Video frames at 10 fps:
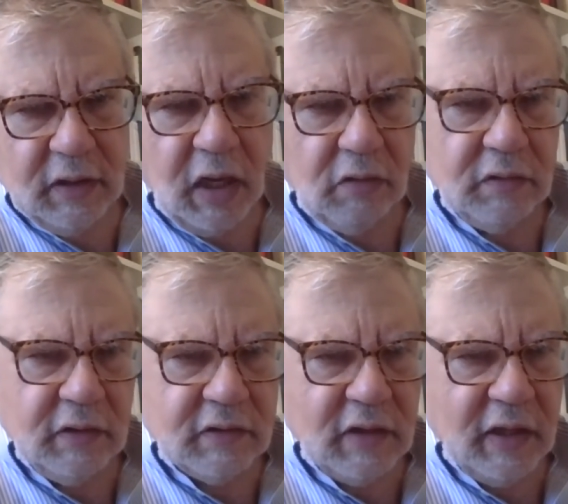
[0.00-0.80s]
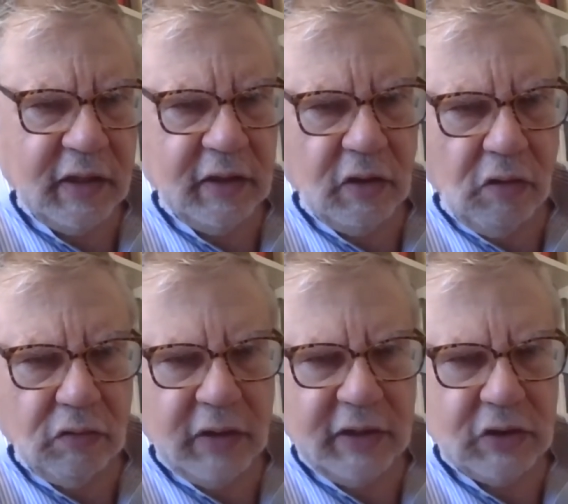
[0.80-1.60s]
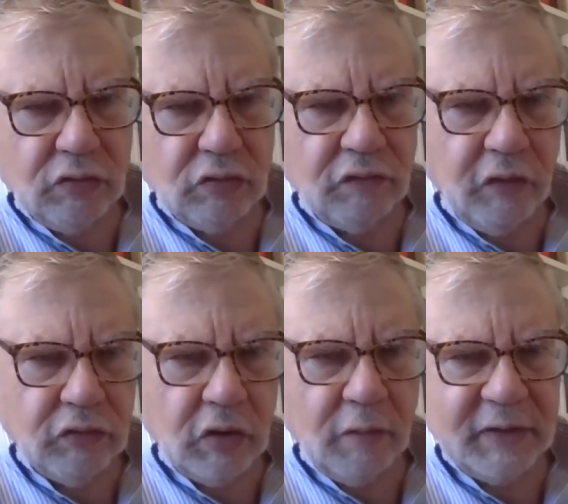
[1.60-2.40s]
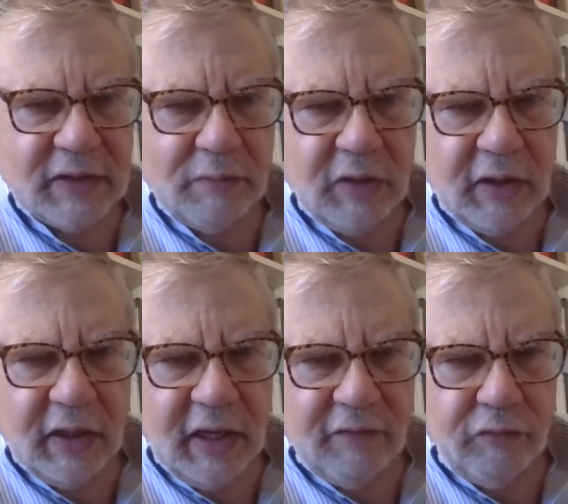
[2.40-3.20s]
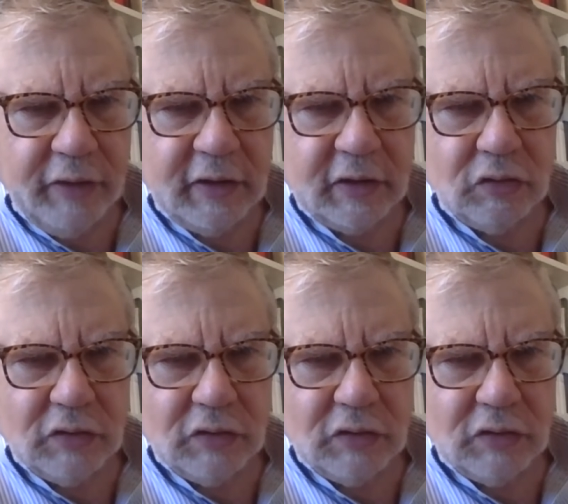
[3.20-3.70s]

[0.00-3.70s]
Now, it's like in the old days, you could photocopy something and never read it.